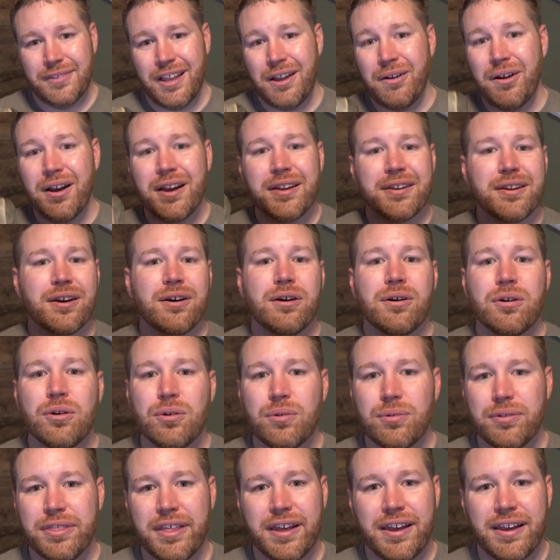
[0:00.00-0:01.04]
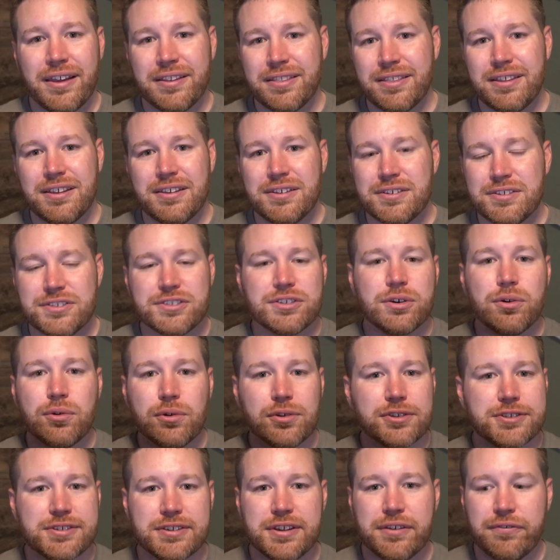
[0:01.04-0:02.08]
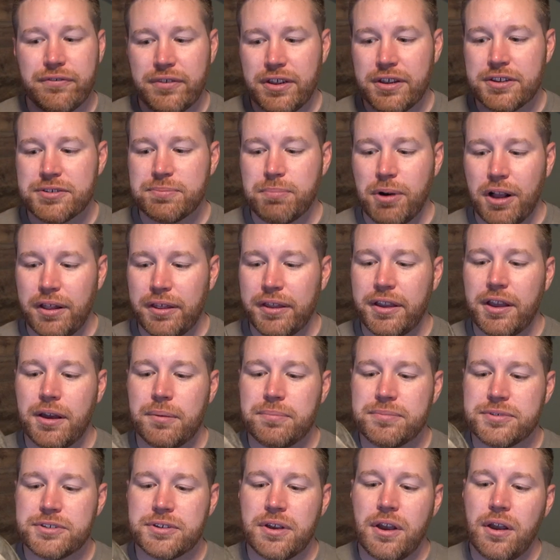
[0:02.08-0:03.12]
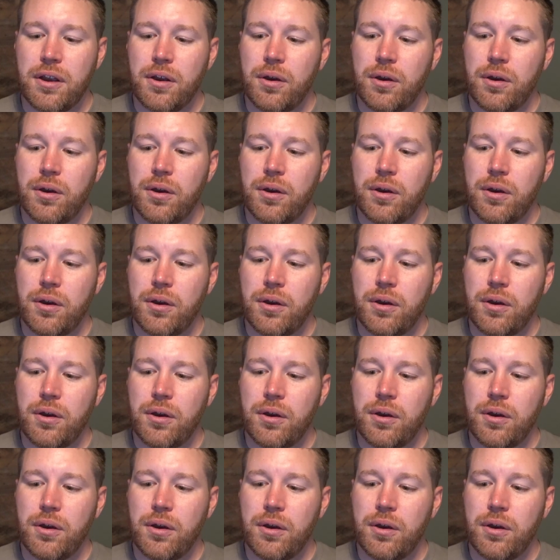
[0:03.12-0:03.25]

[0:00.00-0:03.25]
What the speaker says: Now I know that the sole stiffness probably comes